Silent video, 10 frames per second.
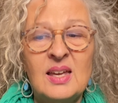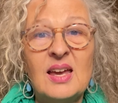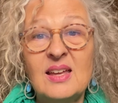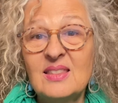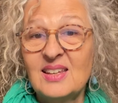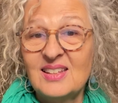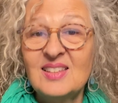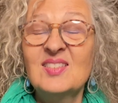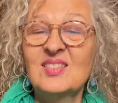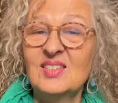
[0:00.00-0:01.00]
And
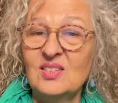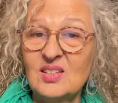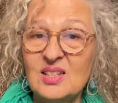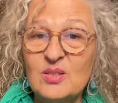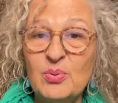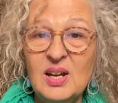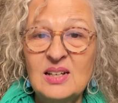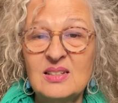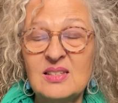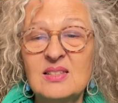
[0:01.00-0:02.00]
then you'll get to
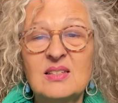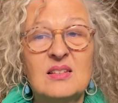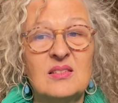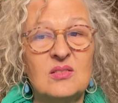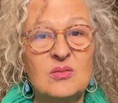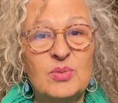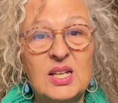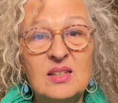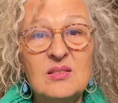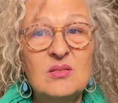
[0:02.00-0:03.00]
practice little by
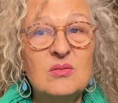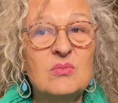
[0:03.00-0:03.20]
little,